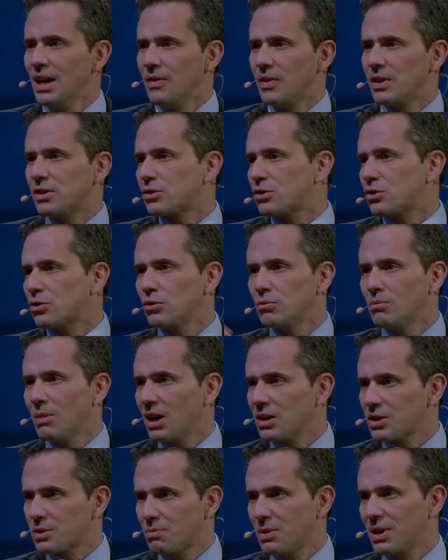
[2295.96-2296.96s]
there's too
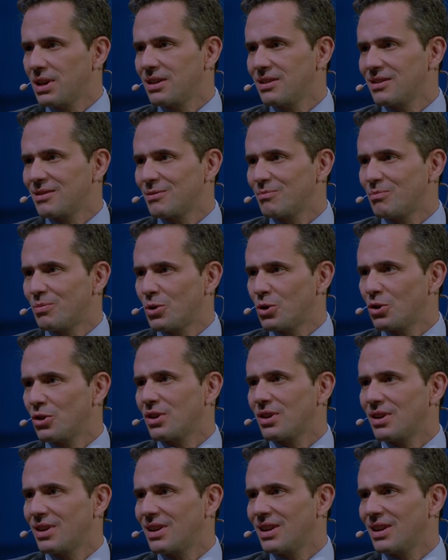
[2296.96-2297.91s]
much being put